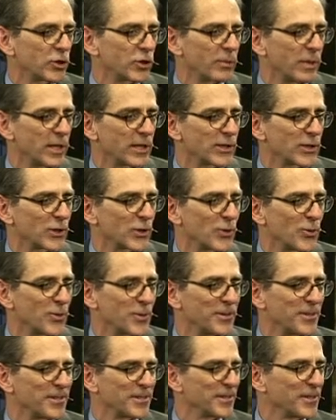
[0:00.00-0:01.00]
been to
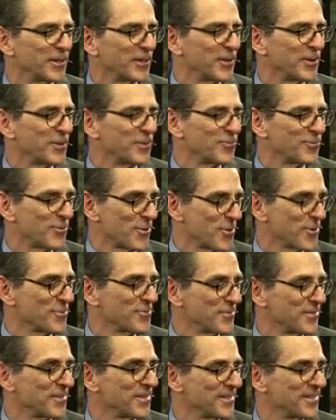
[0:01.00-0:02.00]
Mexico until I got
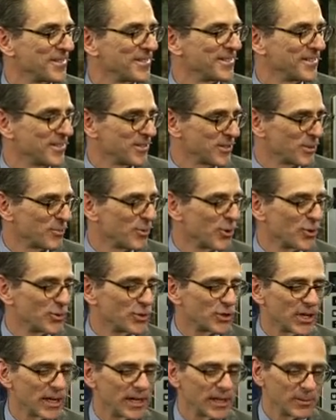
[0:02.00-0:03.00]
involved in this
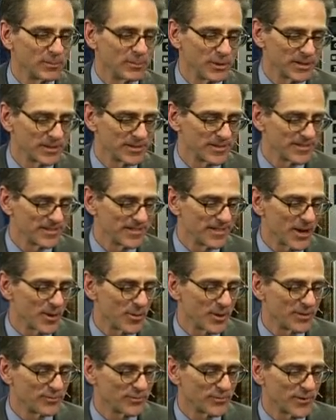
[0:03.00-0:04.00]
project, but
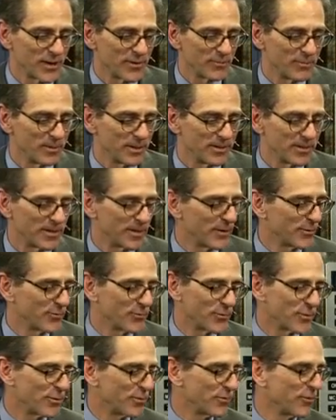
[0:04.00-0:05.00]
now I've been there
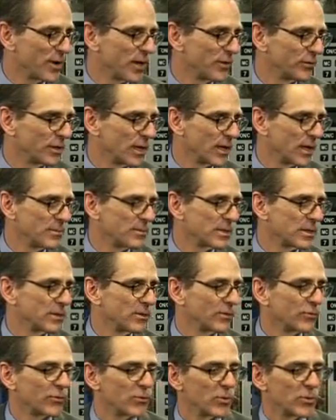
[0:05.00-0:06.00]
4 or 5 times.
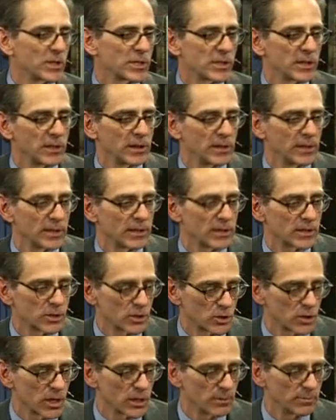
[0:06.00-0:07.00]
And the first thing that
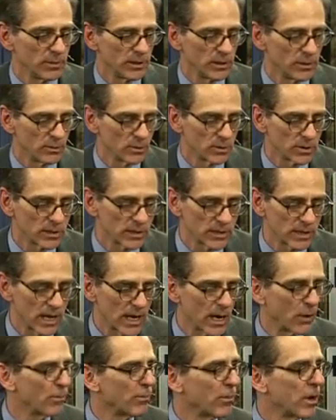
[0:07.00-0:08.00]
struck me was
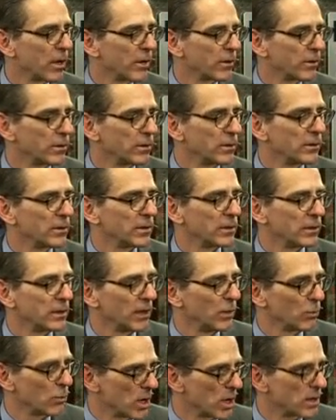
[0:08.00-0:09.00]
how modern
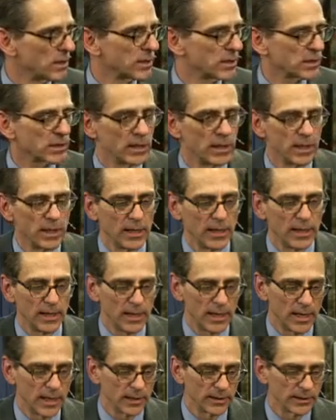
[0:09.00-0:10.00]
it was.
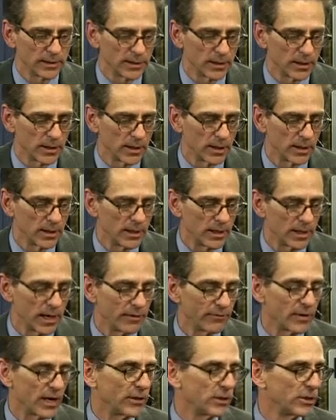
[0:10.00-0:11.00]
And
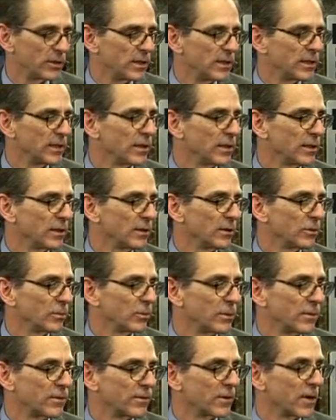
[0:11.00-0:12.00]
I've had to deal
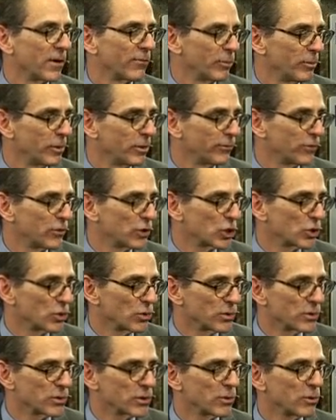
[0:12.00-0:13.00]
with government
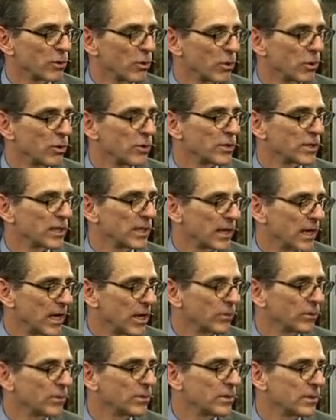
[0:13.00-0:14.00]
officials, lawyers, and
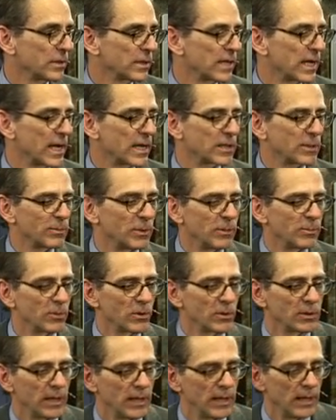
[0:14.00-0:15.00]
accountant and tax
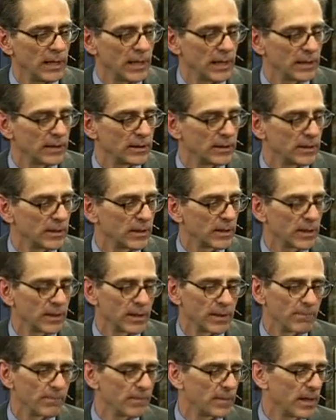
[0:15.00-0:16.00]
people, and
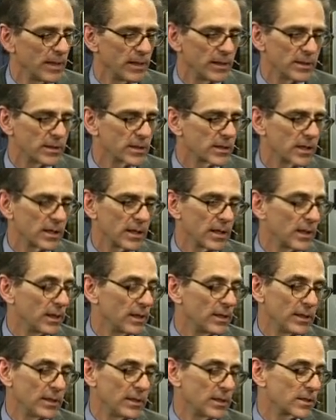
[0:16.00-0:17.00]

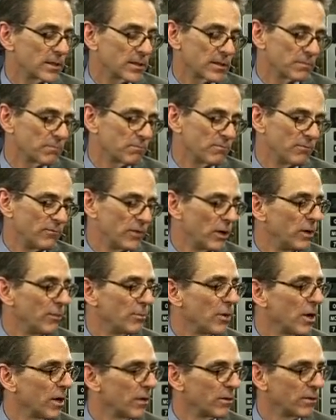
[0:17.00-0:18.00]
it's
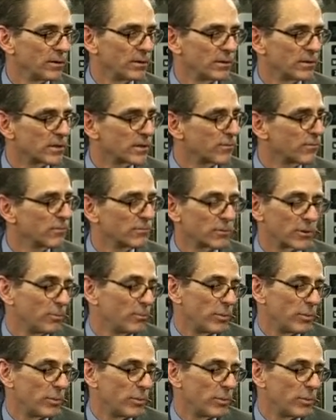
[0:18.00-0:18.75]
very modern. It's